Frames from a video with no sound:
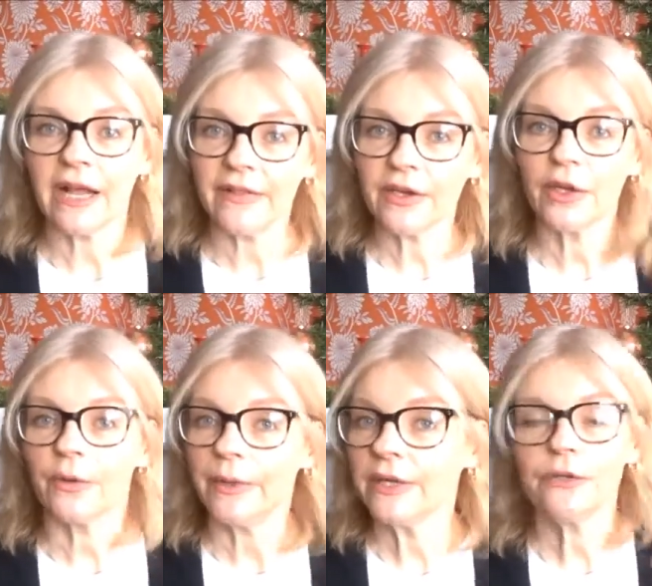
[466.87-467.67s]
and then
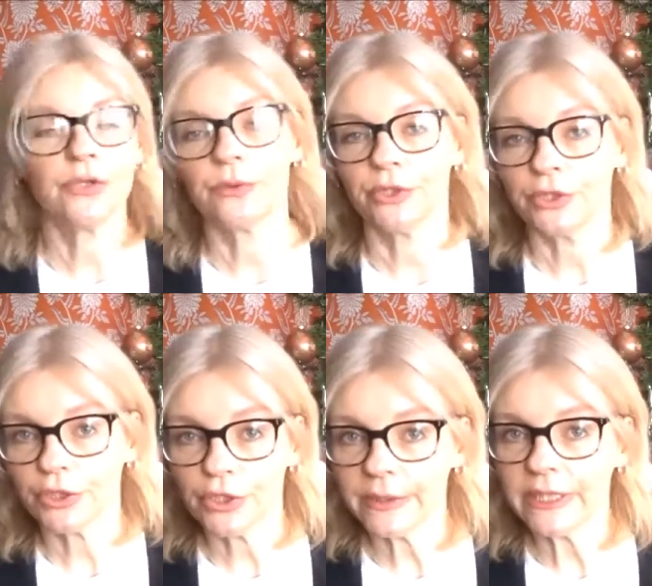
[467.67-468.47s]
go in and do what you're
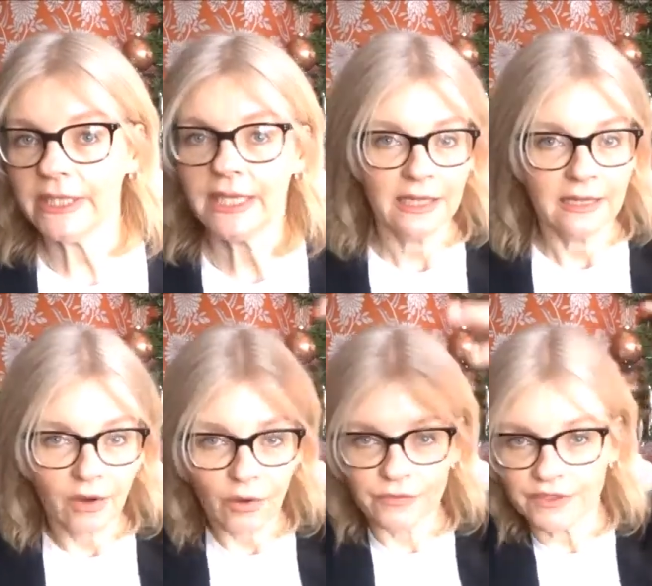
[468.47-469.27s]
doing.
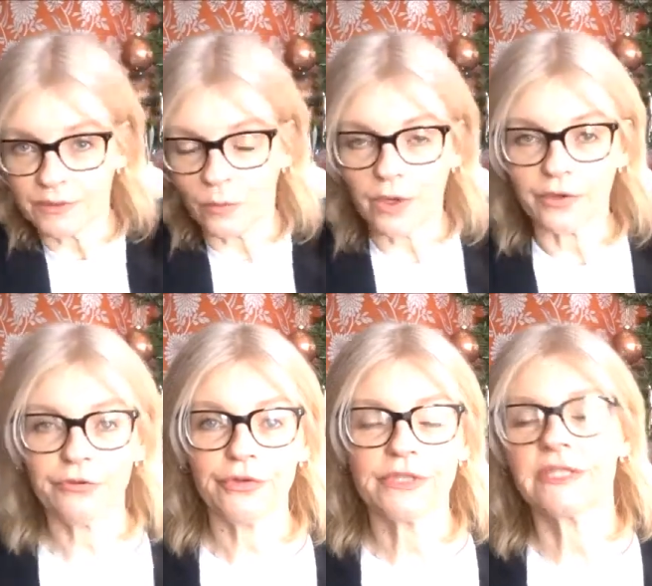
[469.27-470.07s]
Obviously work
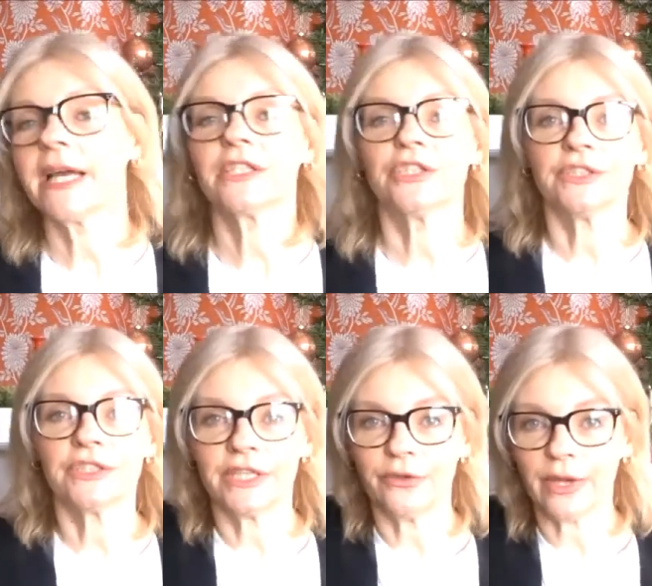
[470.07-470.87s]
through the sections,
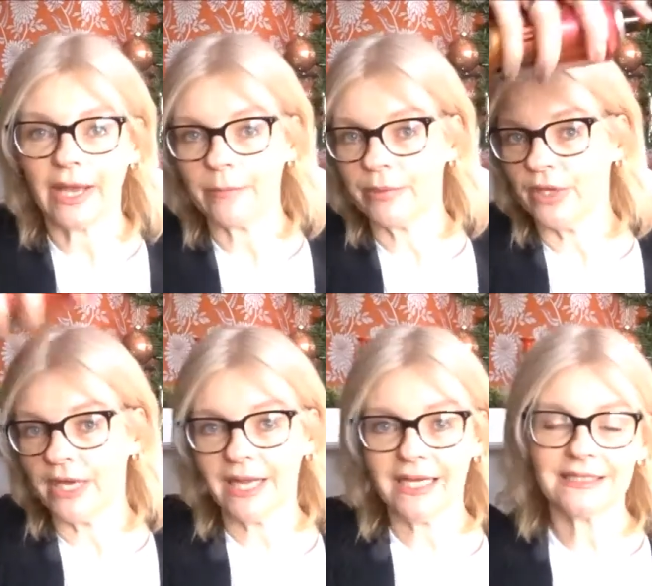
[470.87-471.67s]
and then you can put a
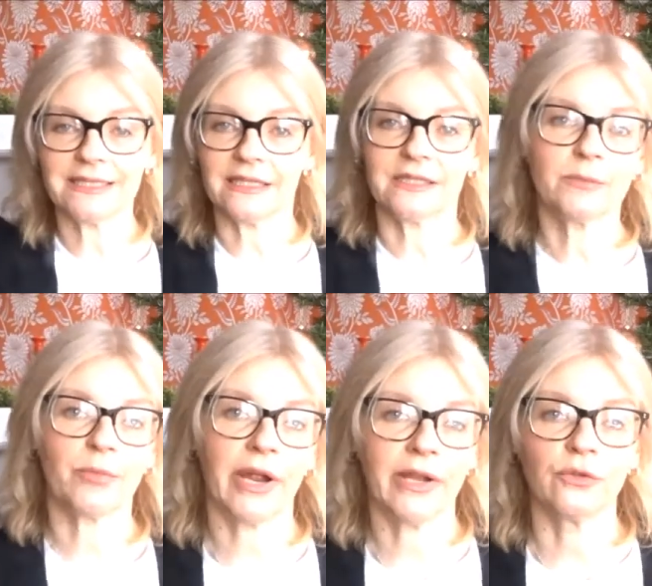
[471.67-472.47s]
last little
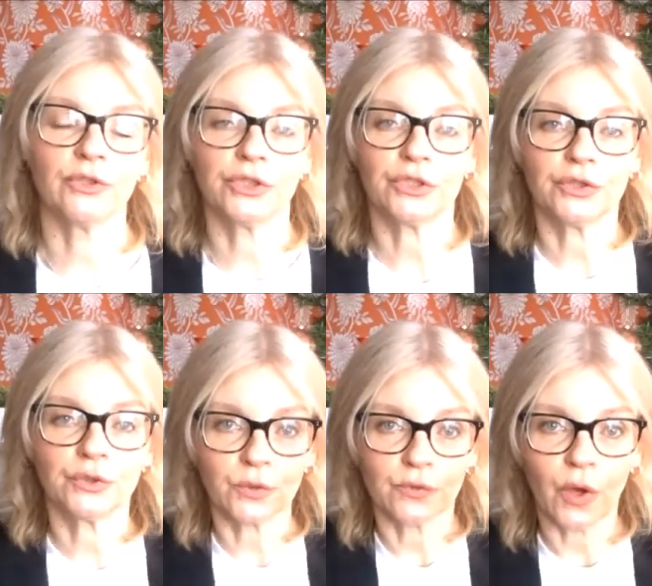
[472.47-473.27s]
spray on just to
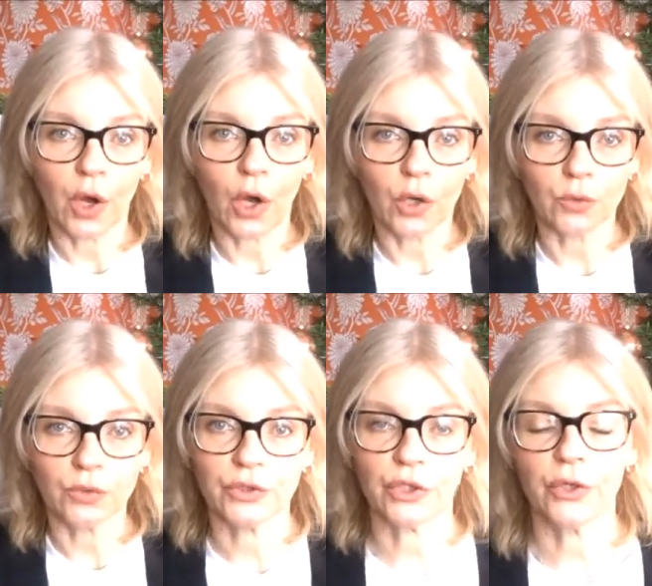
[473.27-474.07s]
sort of hold
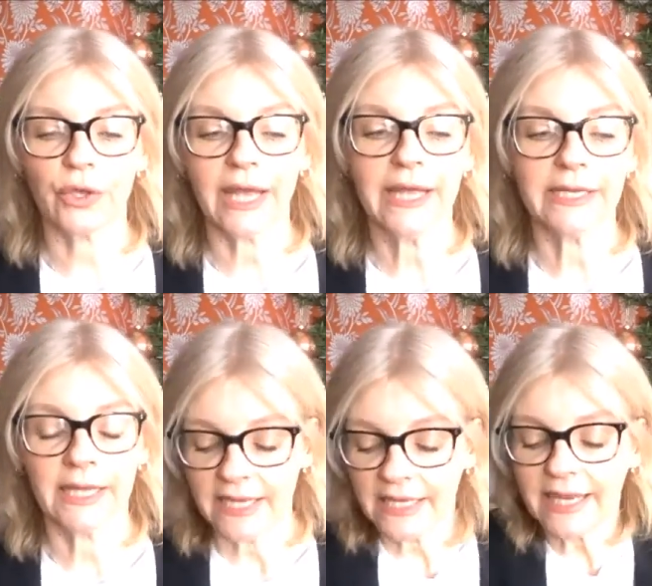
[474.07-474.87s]
the look in.
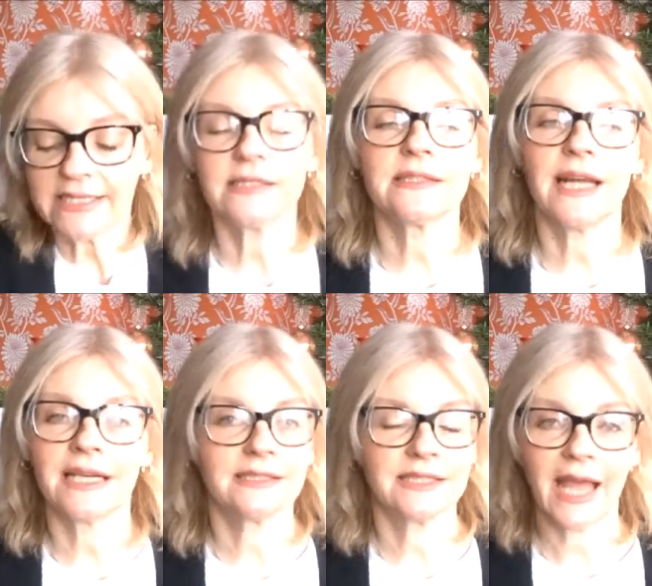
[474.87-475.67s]
It doesn't
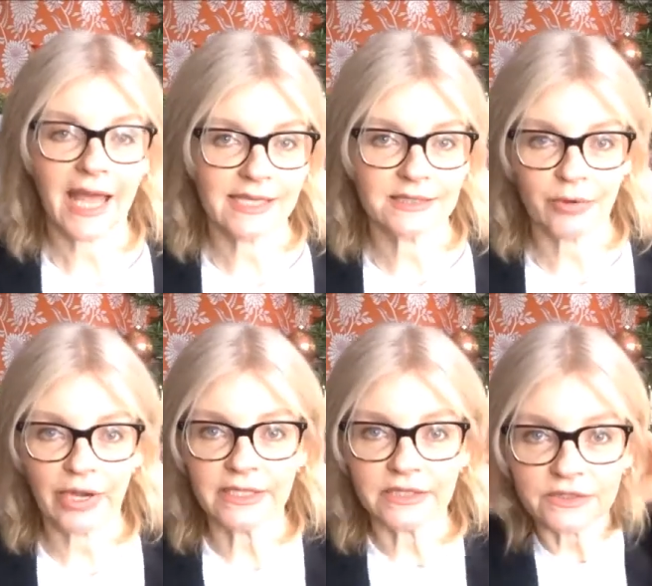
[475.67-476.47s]
act as a
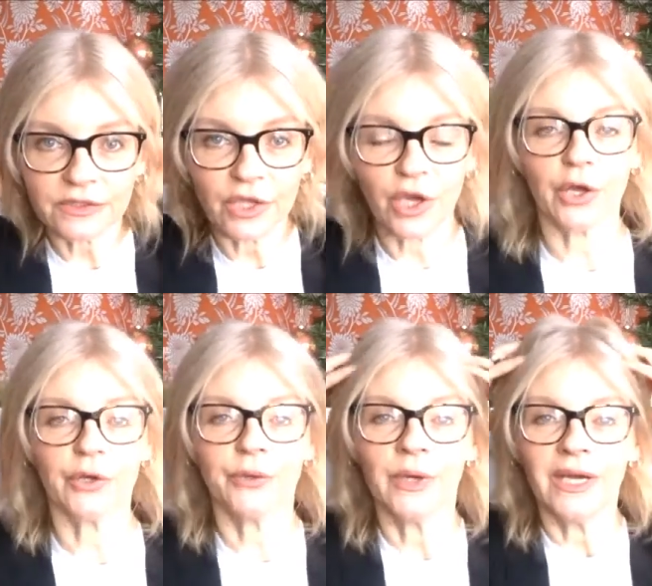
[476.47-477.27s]
hairspray. It doesn't
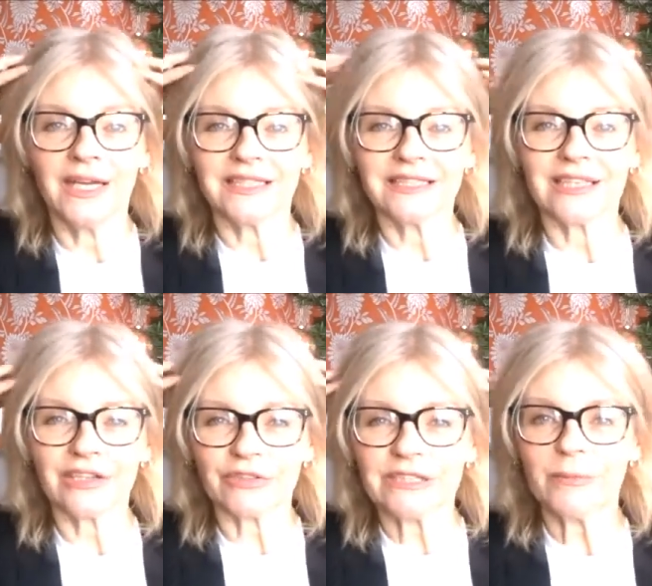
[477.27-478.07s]
go
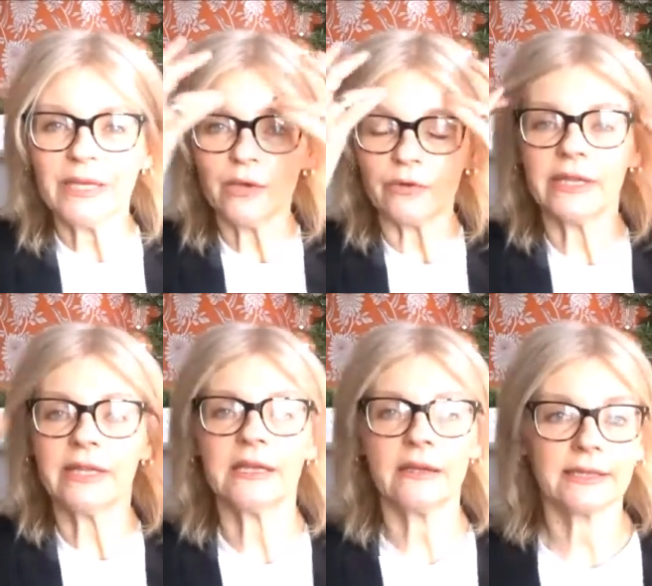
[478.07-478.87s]
crispy or
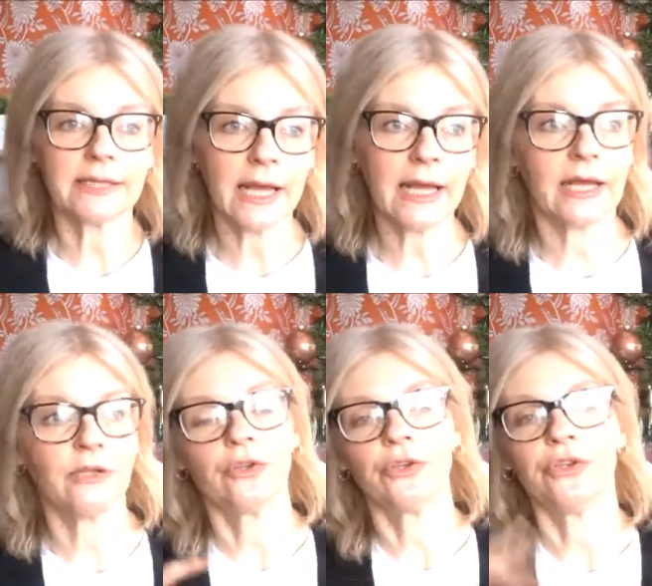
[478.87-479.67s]
anything like that, and
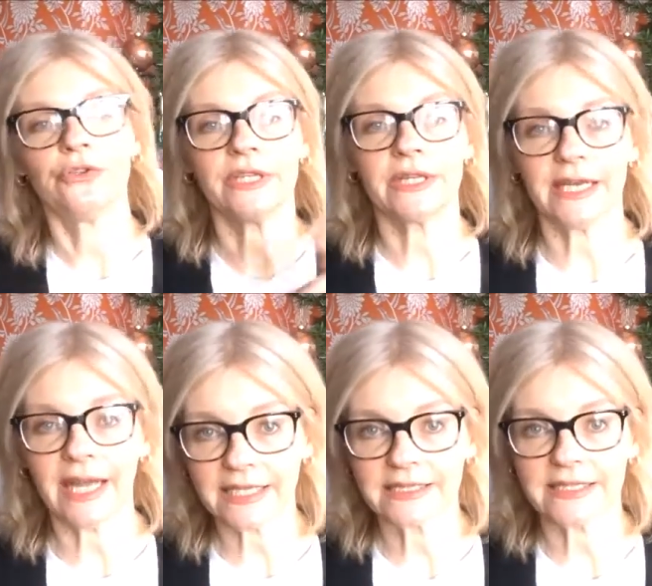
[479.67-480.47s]
you can use it the next